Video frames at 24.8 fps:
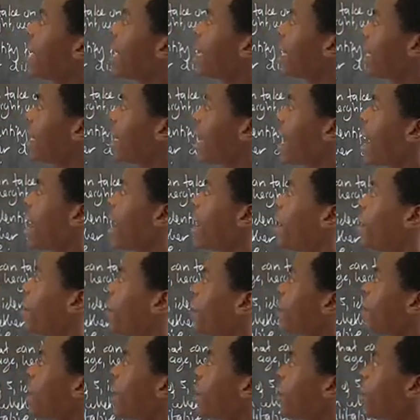here
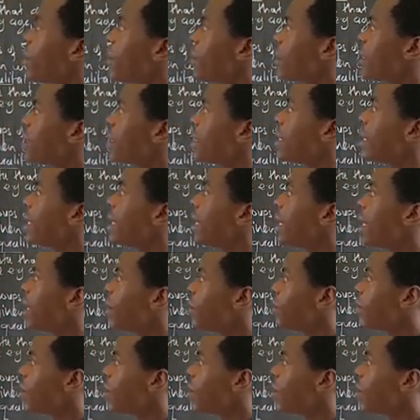we are going to see,